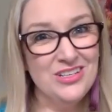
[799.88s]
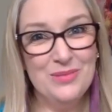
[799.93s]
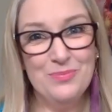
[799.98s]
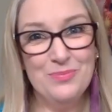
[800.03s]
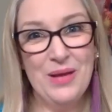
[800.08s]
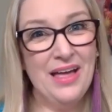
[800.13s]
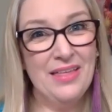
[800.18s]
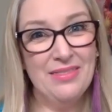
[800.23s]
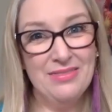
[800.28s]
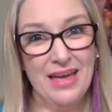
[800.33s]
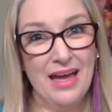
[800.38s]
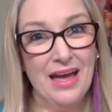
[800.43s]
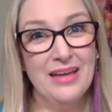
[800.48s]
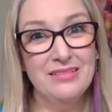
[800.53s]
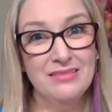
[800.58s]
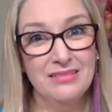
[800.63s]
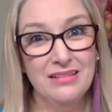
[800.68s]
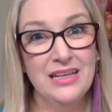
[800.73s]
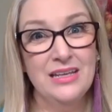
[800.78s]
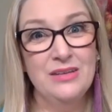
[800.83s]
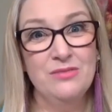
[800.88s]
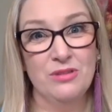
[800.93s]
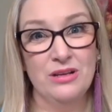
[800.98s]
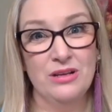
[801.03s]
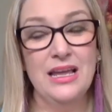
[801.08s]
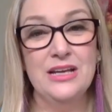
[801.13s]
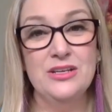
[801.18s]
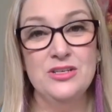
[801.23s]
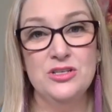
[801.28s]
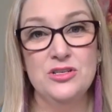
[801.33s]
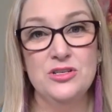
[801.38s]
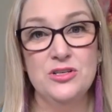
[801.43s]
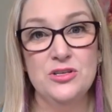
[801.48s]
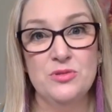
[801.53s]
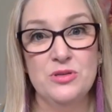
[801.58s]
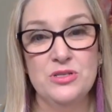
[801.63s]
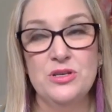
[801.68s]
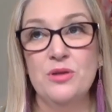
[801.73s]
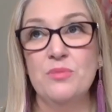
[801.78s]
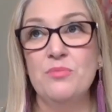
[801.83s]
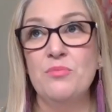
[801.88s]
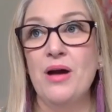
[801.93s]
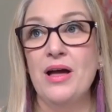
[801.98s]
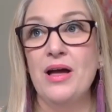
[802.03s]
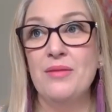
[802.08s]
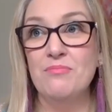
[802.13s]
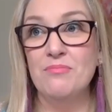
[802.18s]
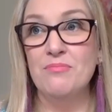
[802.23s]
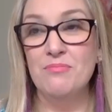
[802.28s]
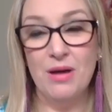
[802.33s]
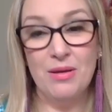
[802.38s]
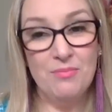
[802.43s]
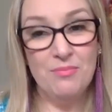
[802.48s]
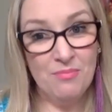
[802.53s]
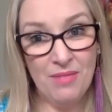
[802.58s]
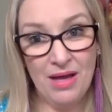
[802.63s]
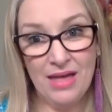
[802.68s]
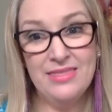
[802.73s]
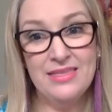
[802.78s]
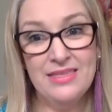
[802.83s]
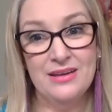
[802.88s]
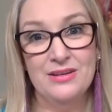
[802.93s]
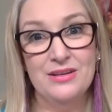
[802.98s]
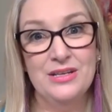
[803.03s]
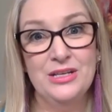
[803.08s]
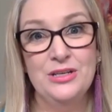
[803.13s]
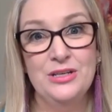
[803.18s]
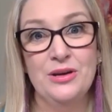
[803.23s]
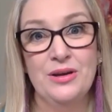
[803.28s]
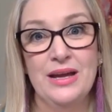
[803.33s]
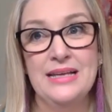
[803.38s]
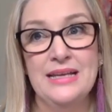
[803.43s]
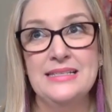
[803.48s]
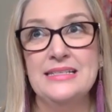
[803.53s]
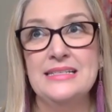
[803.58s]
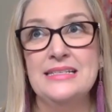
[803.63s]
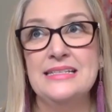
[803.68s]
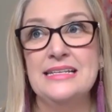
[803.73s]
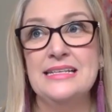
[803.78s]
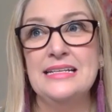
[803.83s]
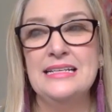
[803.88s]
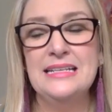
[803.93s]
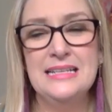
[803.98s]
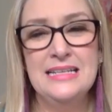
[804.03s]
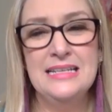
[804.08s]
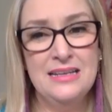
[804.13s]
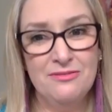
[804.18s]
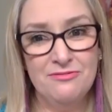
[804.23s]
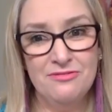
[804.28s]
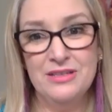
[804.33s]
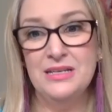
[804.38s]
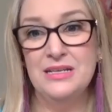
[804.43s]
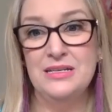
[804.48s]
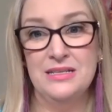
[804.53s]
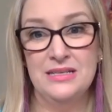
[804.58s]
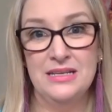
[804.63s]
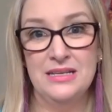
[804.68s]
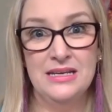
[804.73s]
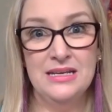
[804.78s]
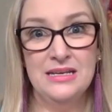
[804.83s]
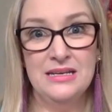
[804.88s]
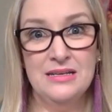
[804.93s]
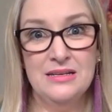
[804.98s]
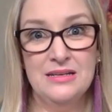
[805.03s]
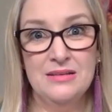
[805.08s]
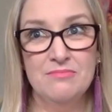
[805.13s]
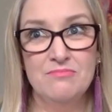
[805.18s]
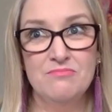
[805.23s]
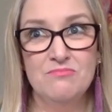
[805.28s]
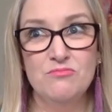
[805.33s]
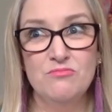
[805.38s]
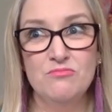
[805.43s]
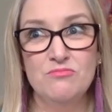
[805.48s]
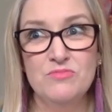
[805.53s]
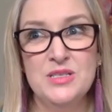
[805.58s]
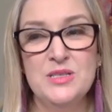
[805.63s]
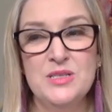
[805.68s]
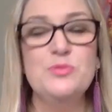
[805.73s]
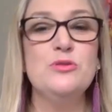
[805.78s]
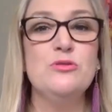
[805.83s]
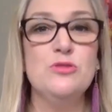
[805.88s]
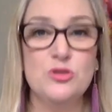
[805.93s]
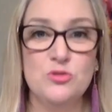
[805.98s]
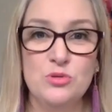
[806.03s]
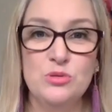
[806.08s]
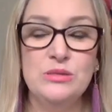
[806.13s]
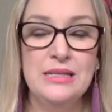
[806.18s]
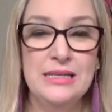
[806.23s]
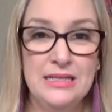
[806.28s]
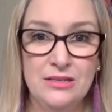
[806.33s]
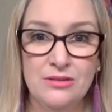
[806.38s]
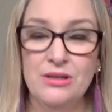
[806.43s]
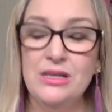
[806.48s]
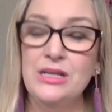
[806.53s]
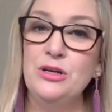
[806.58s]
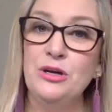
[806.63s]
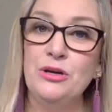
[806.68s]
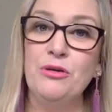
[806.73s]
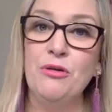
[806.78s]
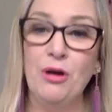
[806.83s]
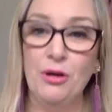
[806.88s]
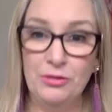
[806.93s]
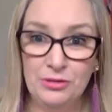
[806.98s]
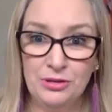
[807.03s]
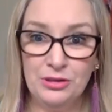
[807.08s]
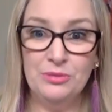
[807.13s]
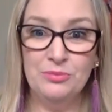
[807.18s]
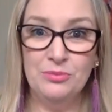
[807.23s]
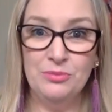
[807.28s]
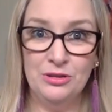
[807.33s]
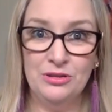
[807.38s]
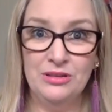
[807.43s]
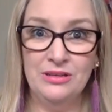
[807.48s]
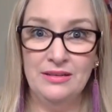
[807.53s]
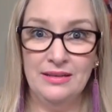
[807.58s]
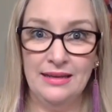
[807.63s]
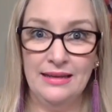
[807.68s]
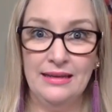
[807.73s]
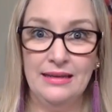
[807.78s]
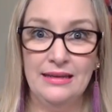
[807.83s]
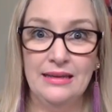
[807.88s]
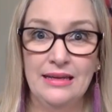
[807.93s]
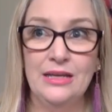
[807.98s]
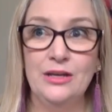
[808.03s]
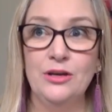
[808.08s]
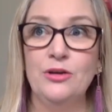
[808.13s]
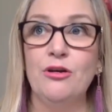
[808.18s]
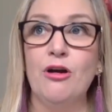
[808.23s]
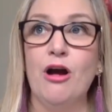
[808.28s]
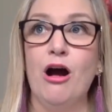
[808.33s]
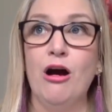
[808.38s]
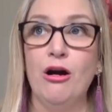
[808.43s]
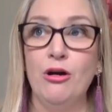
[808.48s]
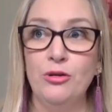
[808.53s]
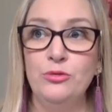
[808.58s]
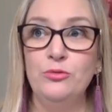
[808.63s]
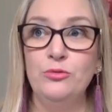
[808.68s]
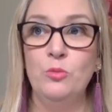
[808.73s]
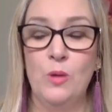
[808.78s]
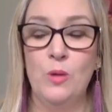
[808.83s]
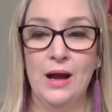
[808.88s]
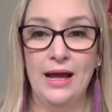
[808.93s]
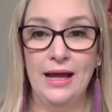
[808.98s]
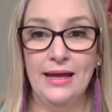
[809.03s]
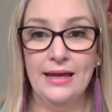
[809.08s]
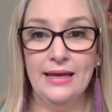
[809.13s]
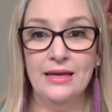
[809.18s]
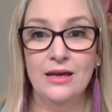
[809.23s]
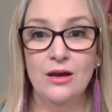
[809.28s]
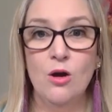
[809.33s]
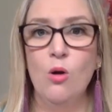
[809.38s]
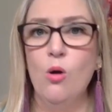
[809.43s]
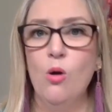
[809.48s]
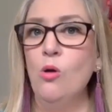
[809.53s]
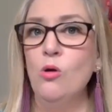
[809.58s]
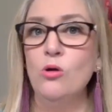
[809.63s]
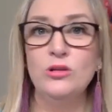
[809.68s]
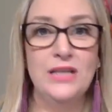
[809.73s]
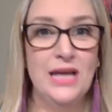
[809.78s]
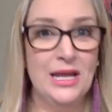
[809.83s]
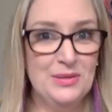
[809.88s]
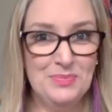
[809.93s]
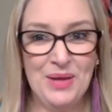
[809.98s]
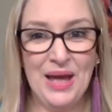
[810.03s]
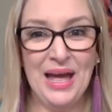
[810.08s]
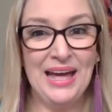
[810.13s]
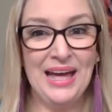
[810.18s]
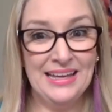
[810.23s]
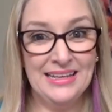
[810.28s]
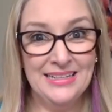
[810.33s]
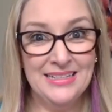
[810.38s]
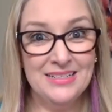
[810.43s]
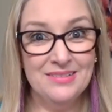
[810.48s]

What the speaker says: about that in relation to the church. My mother, you know, as a significant spiritual leader in her own community, in her own way, all unpaid.